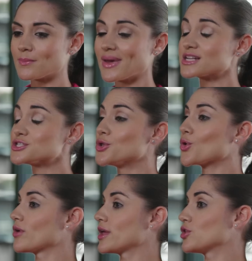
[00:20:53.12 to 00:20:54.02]
Back to
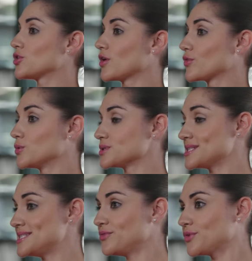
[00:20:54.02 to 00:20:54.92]
Norwich, of course,
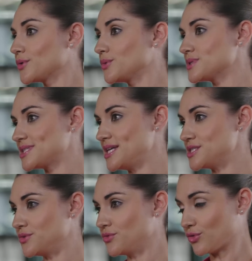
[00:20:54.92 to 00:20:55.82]
a difficult
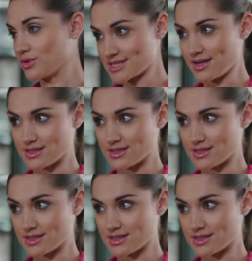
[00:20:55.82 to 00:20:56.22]
season for us